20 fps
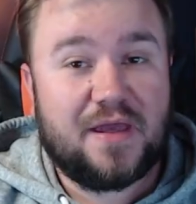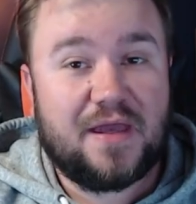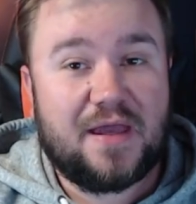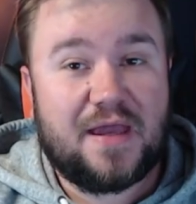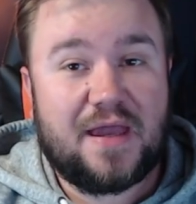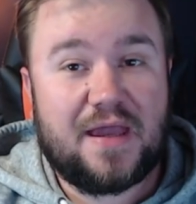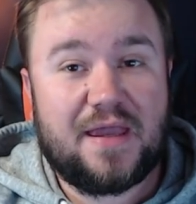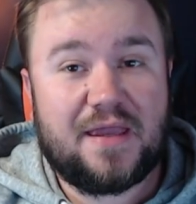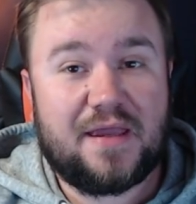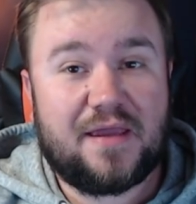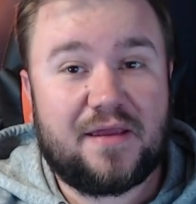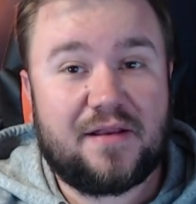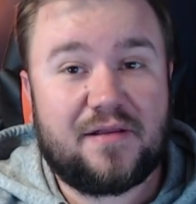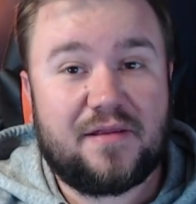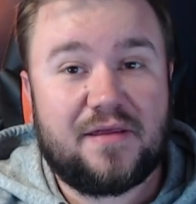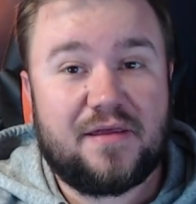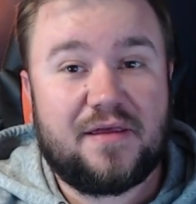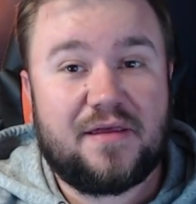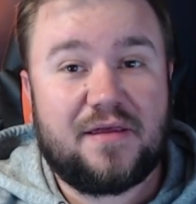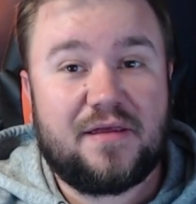
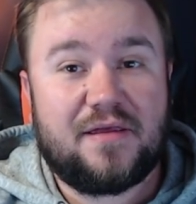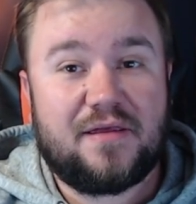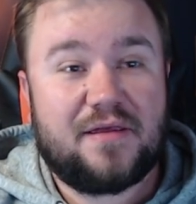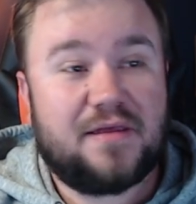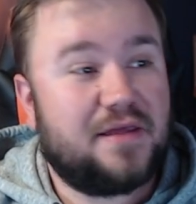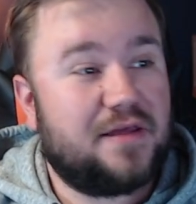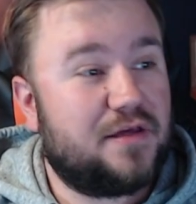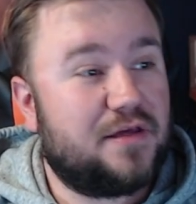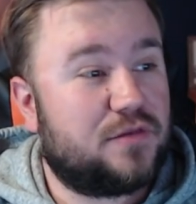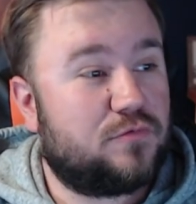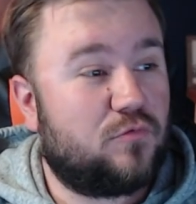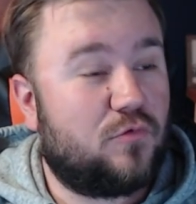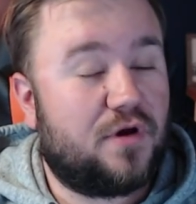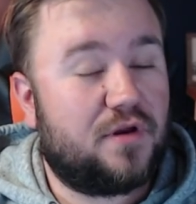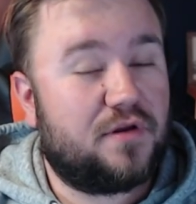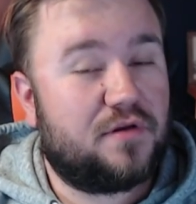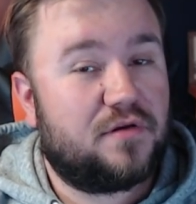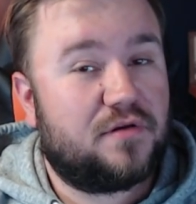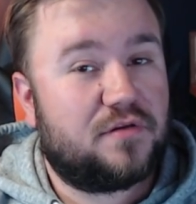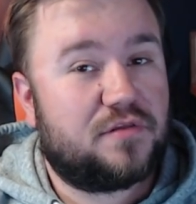and he has
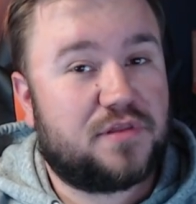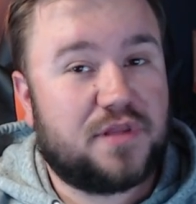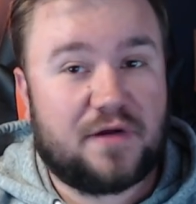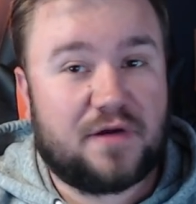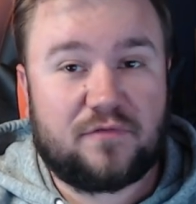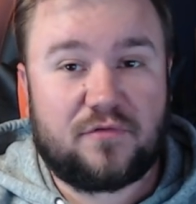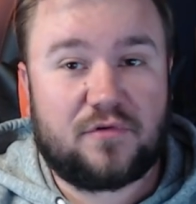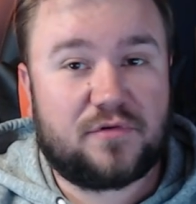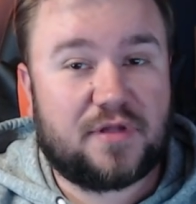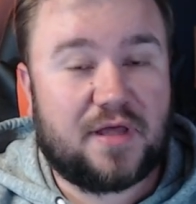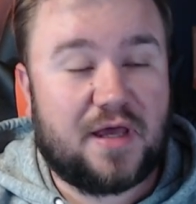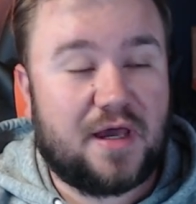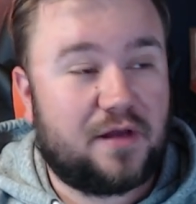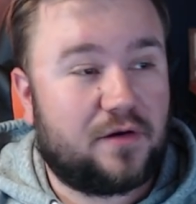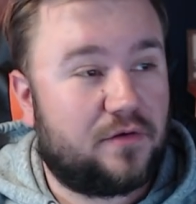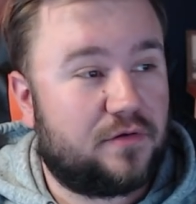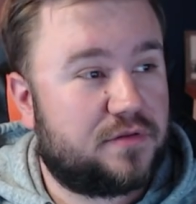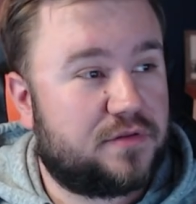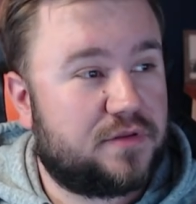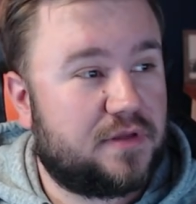won several
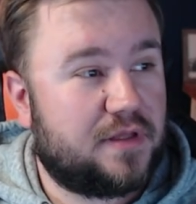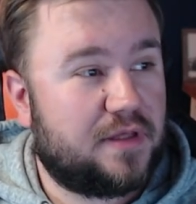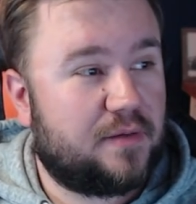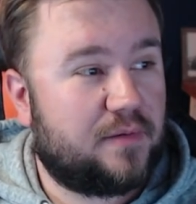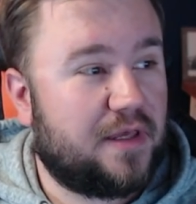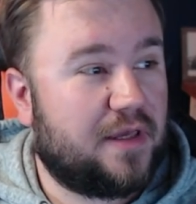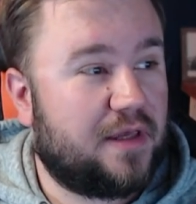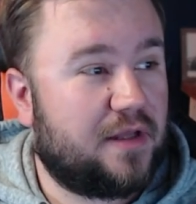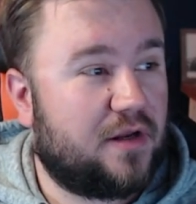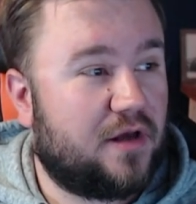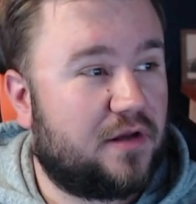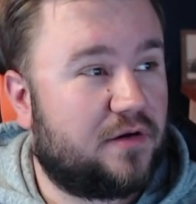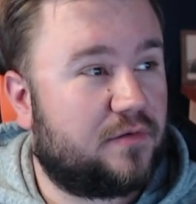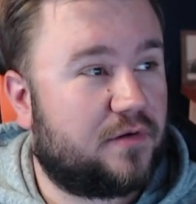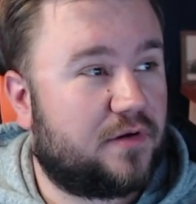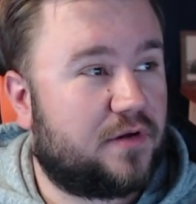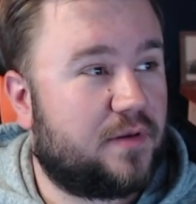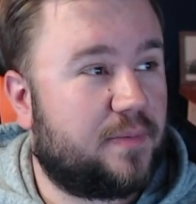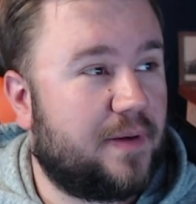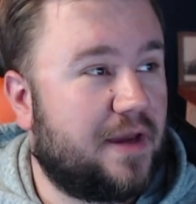titles in
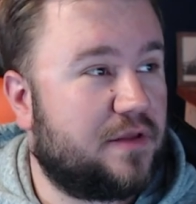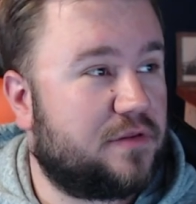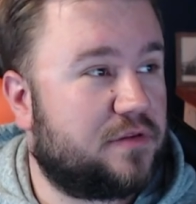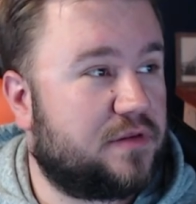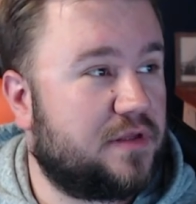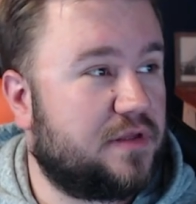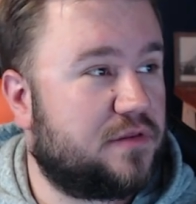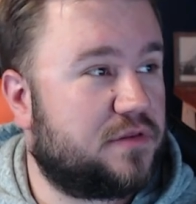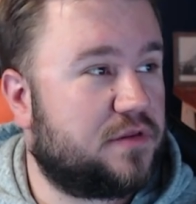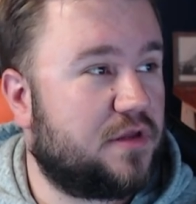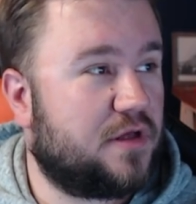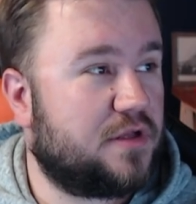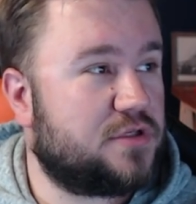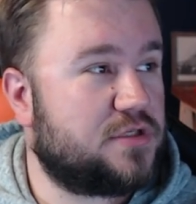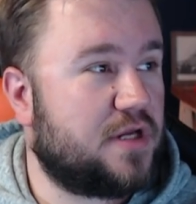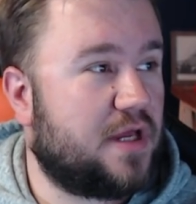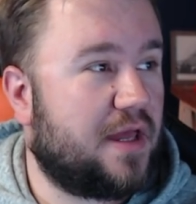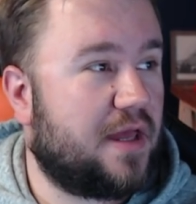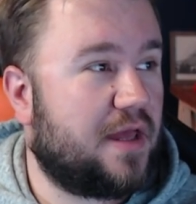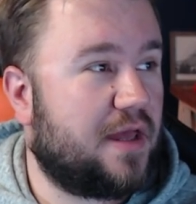other capacities,
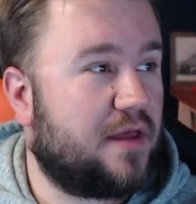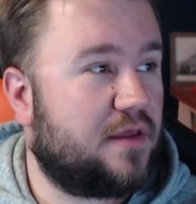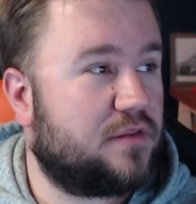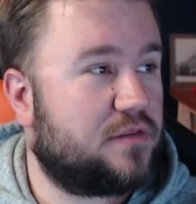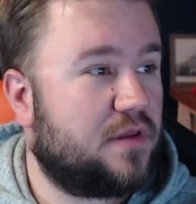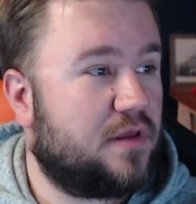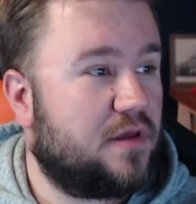such as